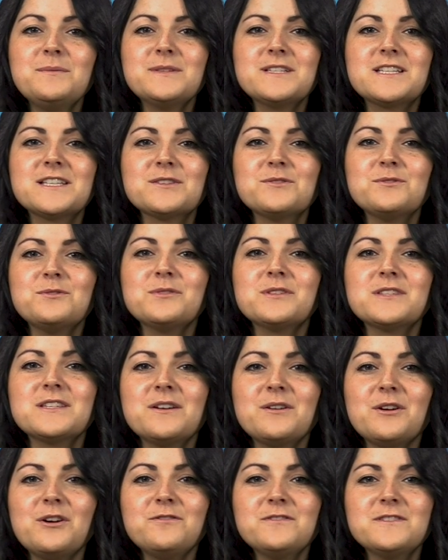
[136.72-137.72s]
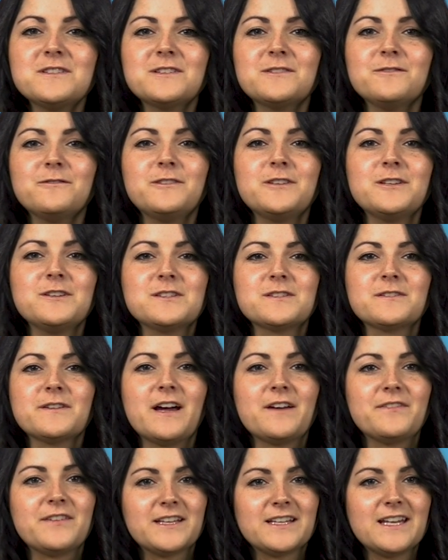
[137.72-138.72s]
which is also often confused for
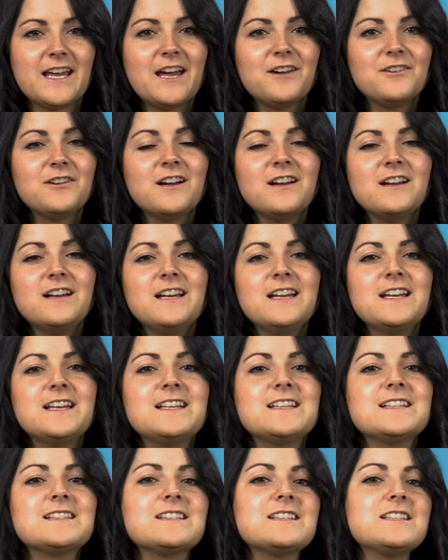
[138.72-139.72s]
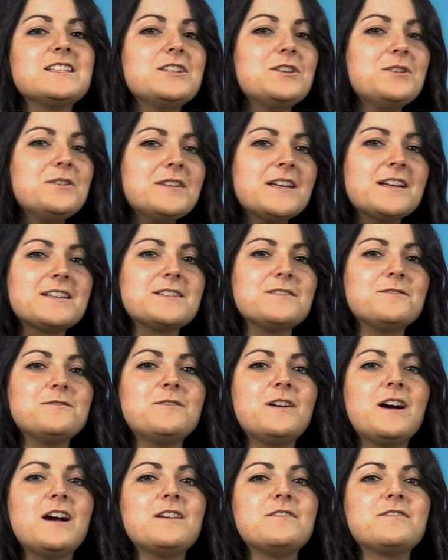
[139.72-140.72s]
having an error, is the
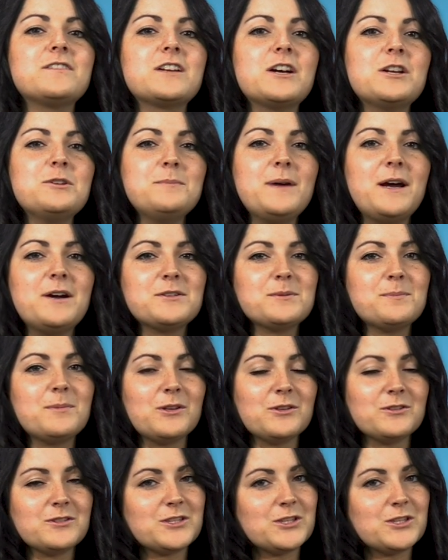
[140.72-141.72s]
2005 Gunpowder Plot